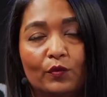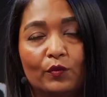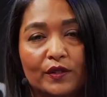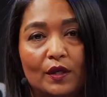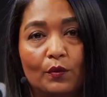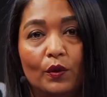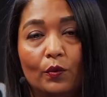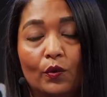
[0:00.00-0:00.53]
was that
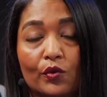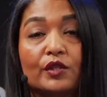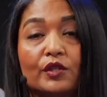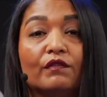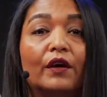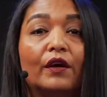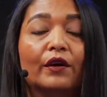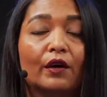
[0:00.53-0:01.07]
we were also
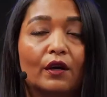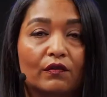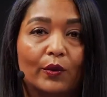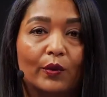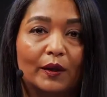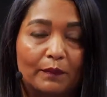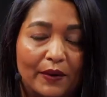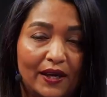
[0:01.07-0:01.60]
very
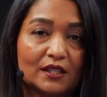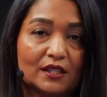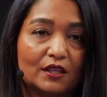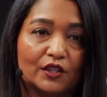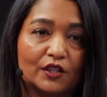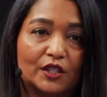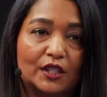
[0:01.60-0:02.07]
overweight banks last